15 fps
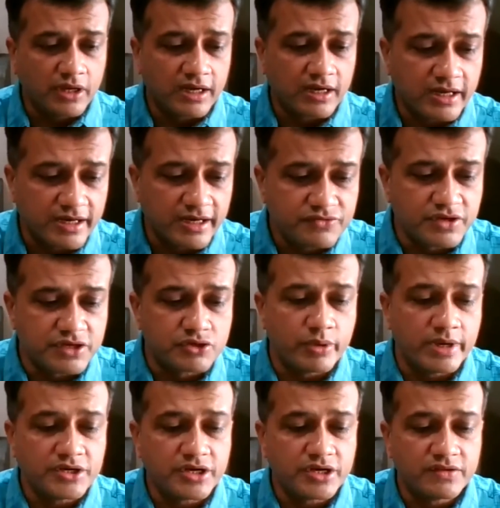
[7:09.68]
current
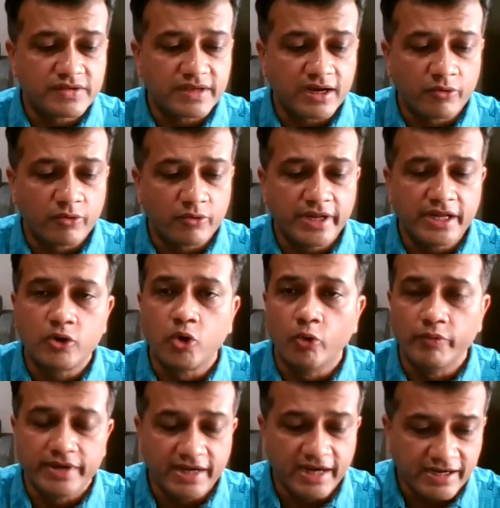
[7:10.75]
situation surrounding
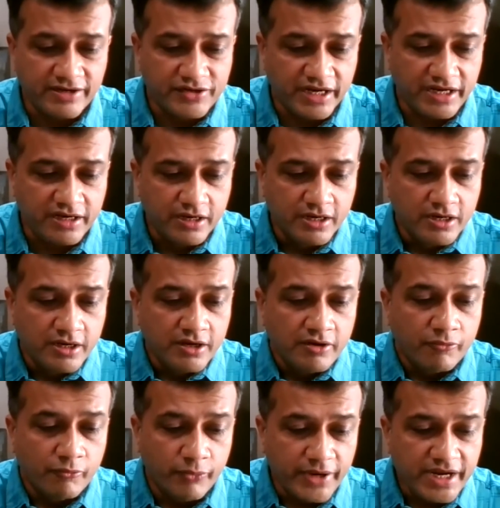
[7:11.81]
COVID-19,
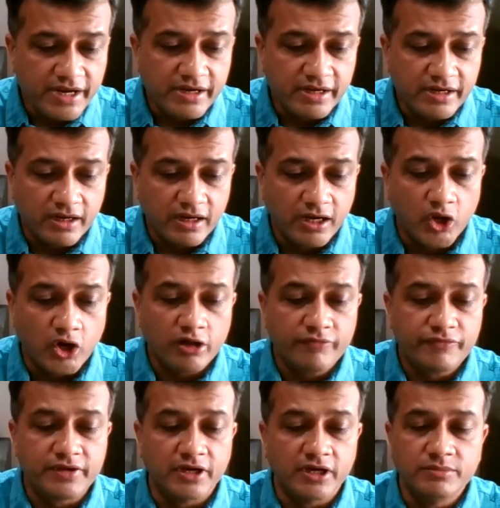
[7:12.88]
we hear a lot
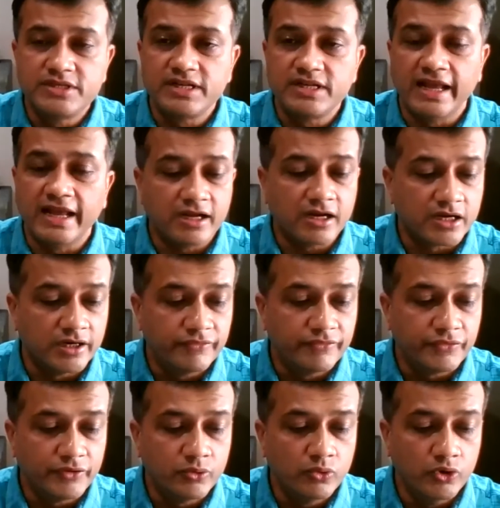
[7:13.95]
of terms like a
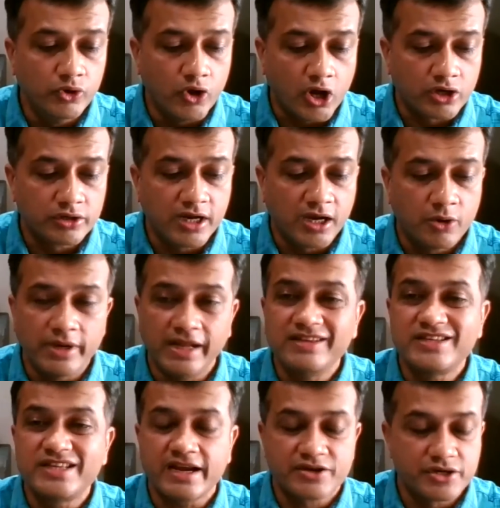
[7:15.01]
curfew, lockdown, and
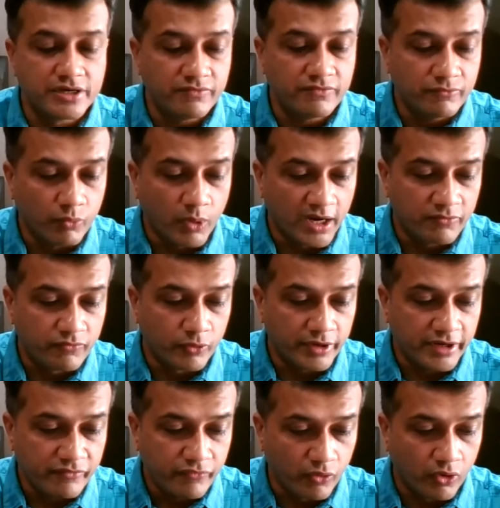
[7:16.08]
section
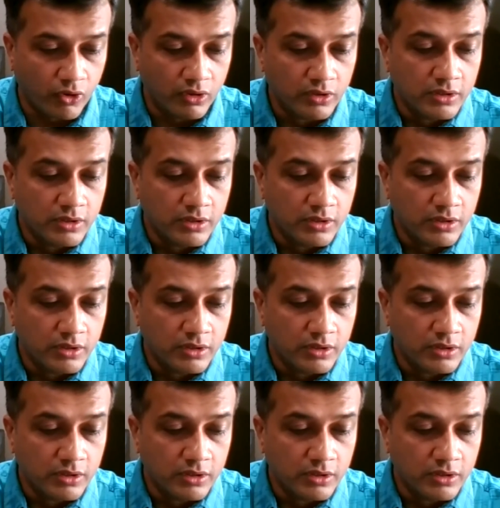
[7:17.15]
144.